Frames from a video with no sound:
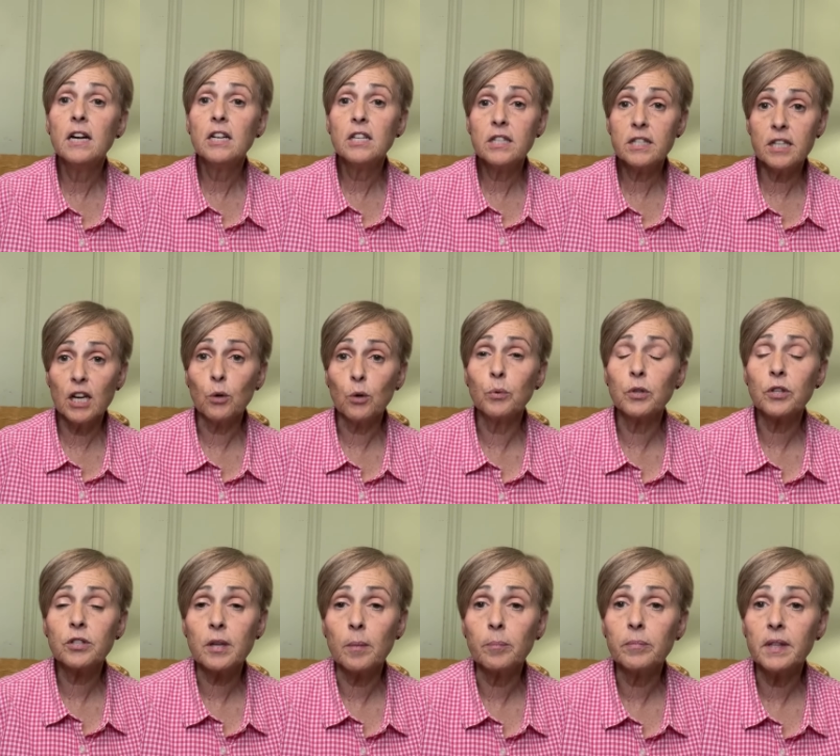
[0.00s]
Stick
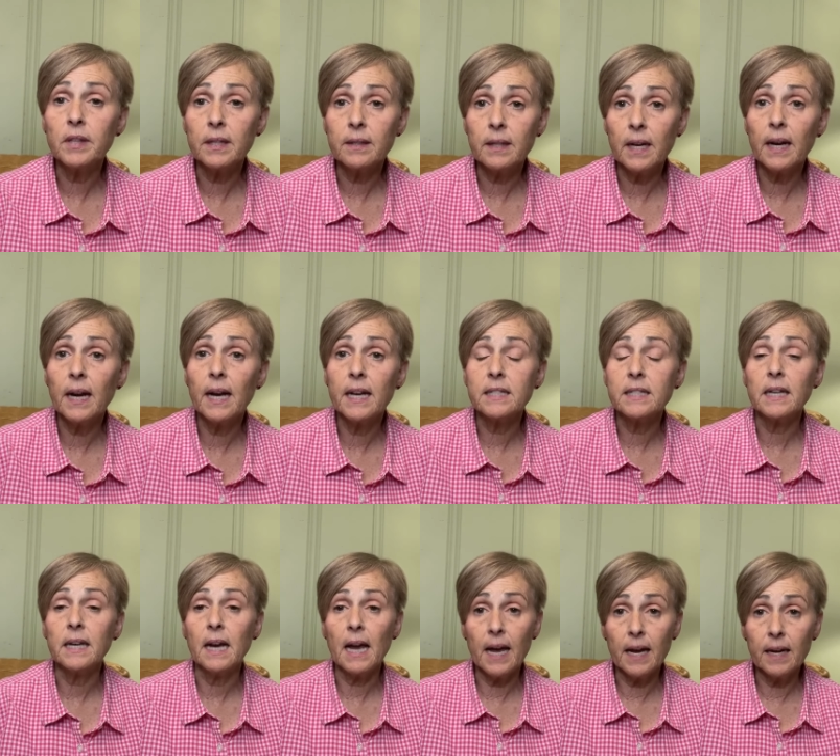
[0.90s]
with something that has
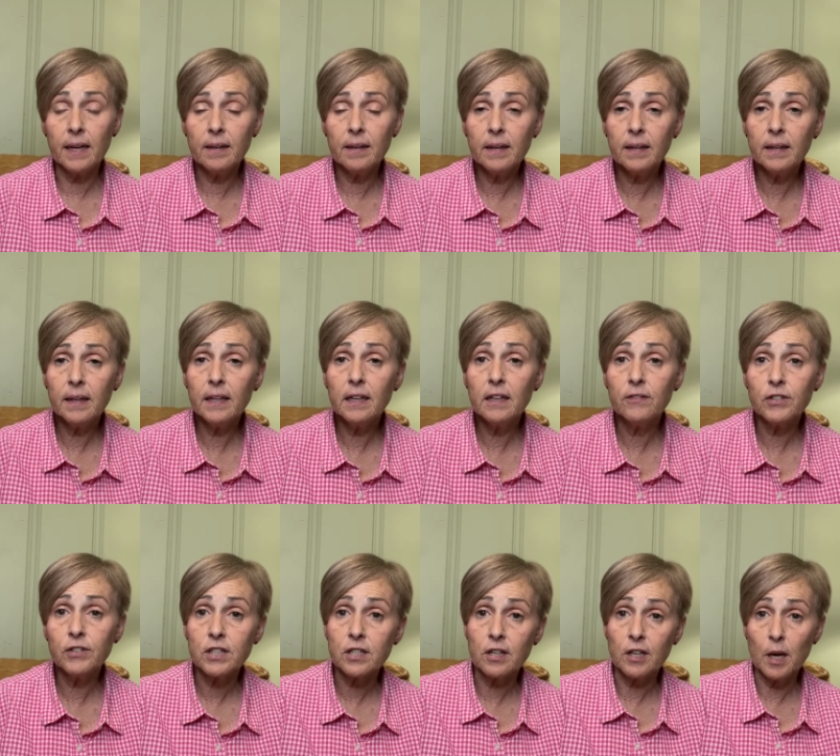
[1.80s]
an N in it if
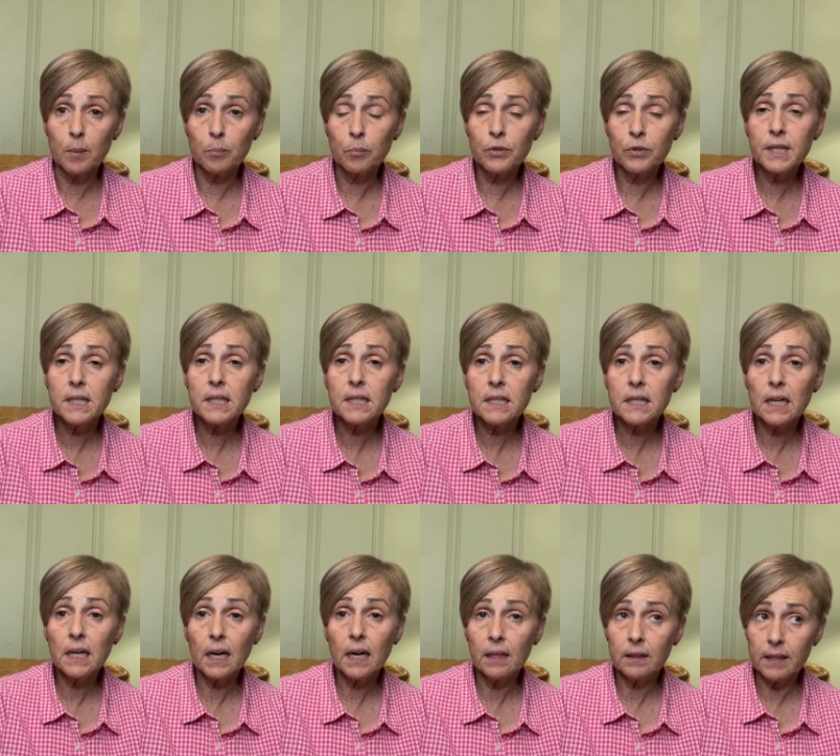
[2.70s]
it's a numbering
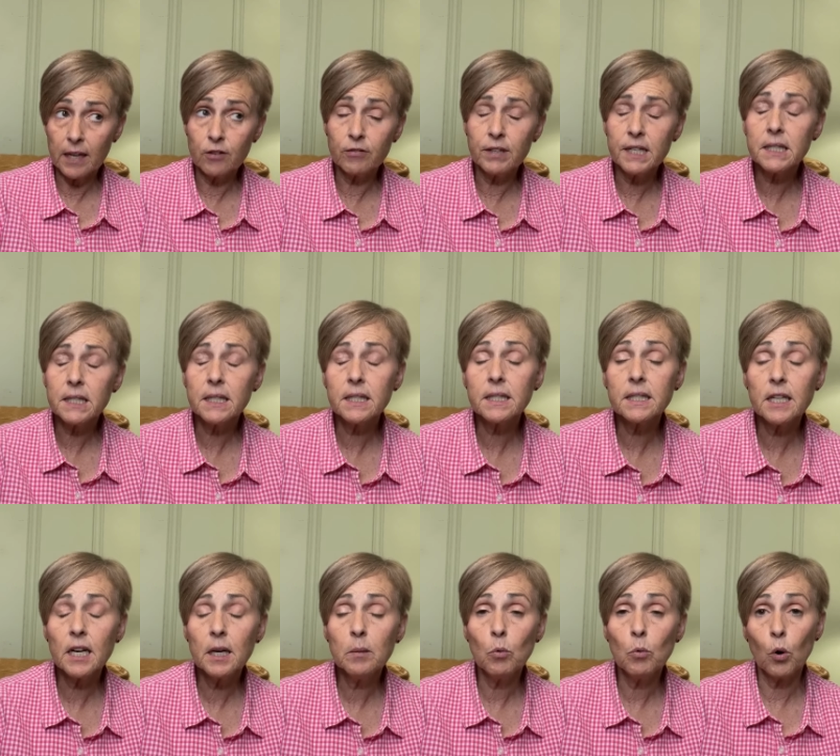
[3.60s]
uh, lettering
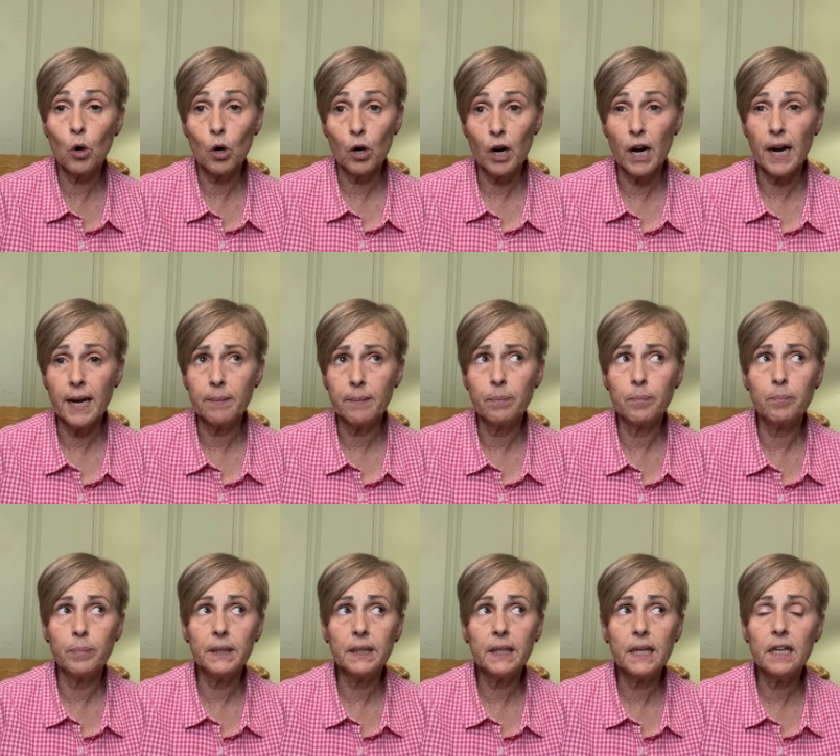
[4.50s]
system or I
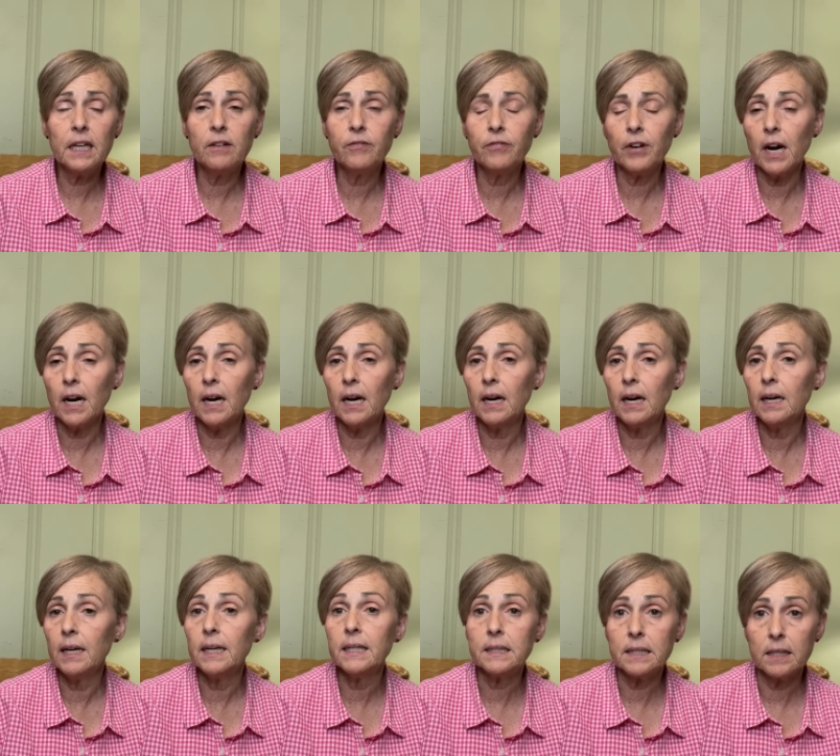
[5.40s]
believe
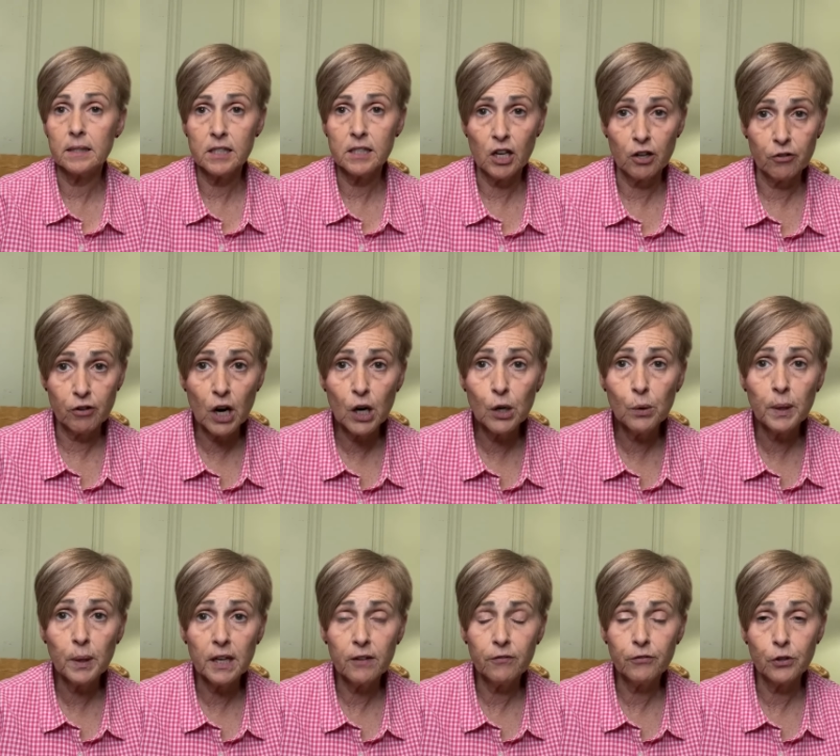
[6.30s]
uh, it's a
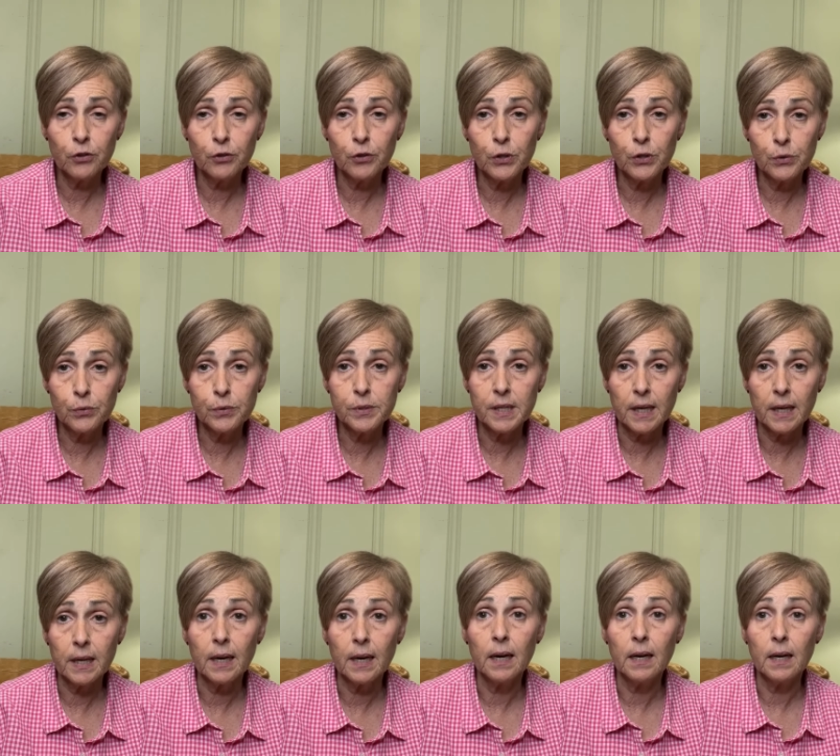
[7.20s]
zero if you're
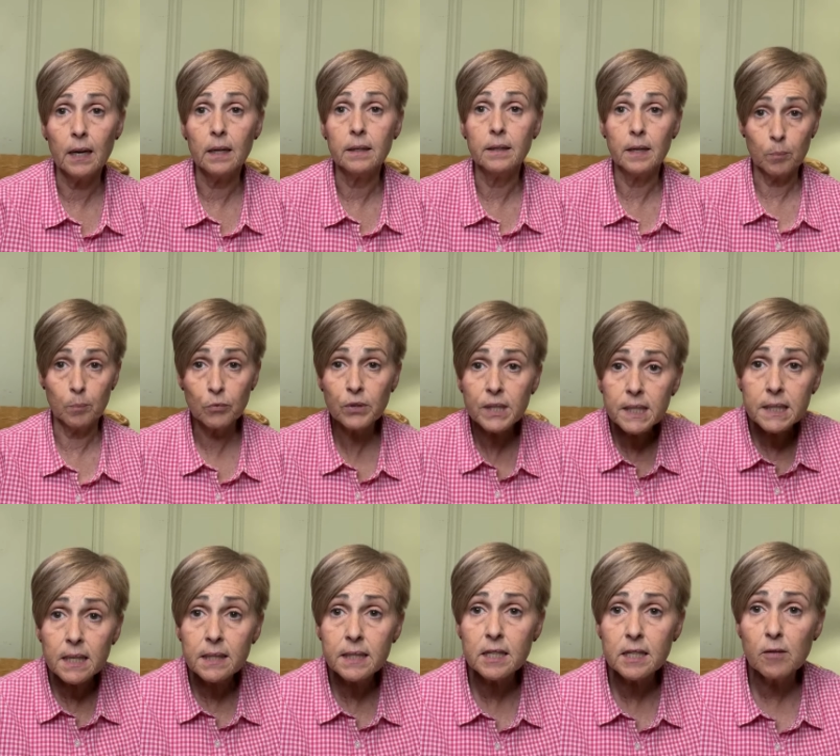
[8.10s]
using a numbering
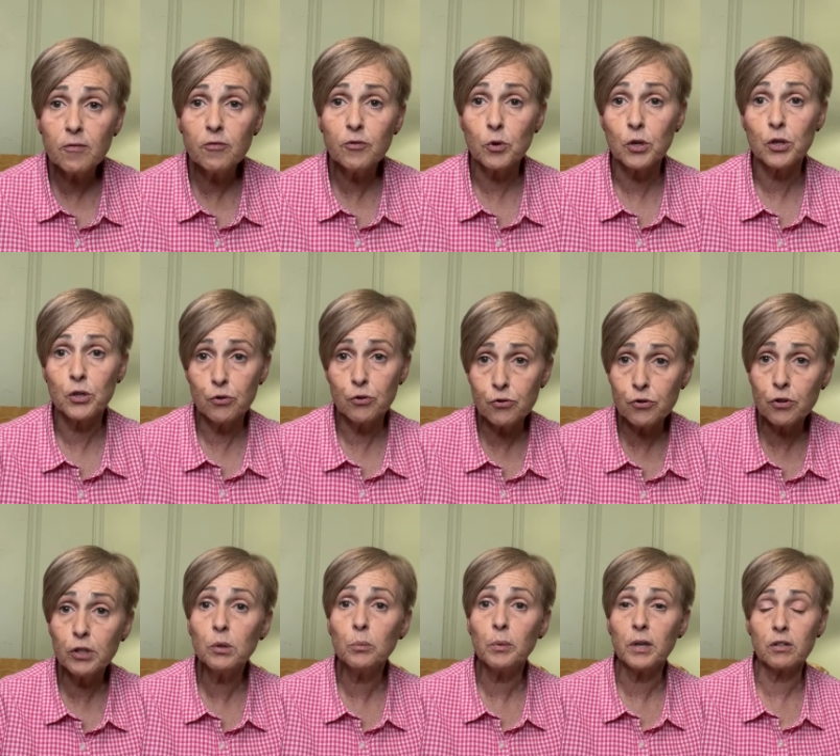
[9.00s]
system for
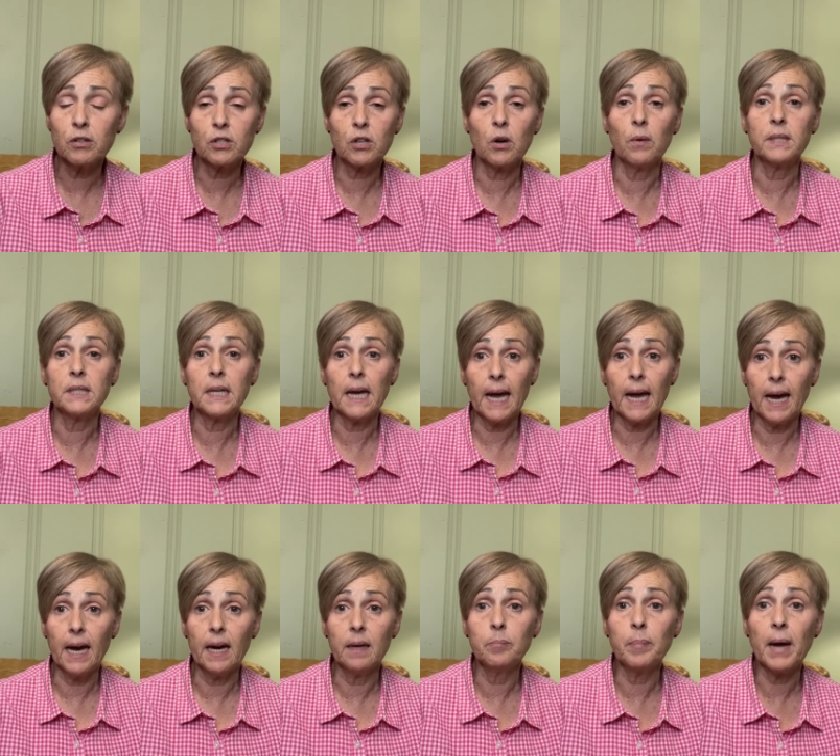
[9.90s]
neutral where it's going to
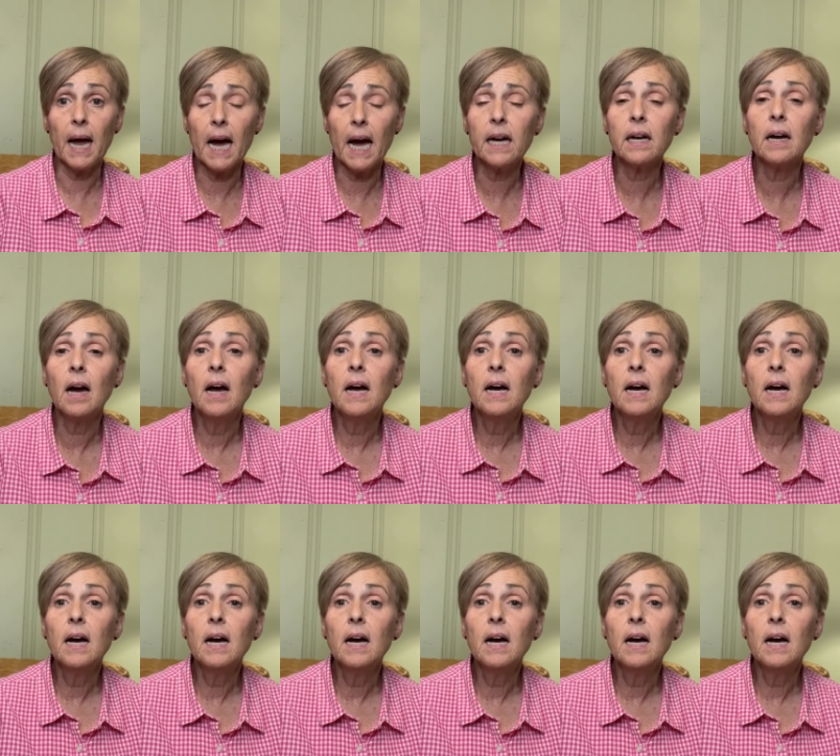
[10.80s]
add back